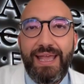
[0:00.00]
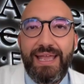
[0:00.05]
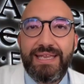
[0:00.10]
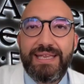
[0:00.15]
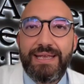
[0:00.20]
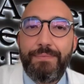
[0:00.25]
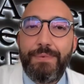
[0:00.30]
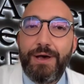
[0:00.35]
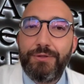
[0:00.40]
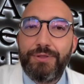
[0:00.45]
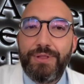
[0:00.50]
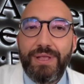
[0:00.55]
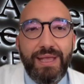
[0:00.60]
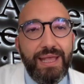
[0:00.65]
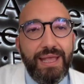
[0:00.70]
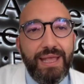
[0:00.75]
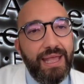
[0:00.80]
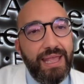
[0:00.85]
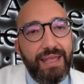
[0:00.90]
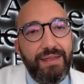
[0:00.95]
is about
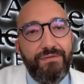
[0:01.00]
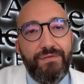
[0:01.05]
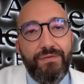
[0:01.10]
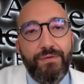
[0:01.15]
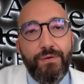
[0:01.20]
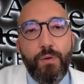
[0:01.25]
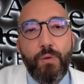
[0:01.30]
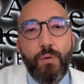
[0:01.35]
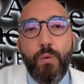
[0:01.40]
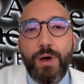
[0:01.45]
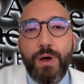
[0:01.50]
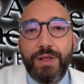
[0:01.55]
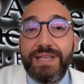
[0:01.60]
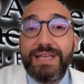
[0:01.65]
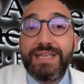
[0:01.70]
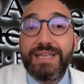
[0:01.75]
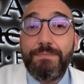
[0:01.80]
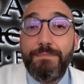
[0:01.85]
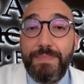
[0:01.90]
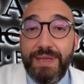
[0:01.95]
if
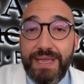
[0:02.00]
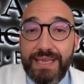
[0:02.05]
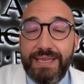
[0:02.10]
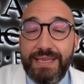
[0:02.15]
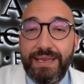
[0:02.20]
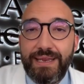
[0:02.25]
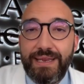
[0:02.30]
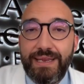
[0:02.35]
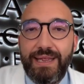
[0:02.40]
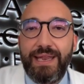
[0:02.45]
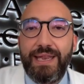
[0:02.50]
what is missing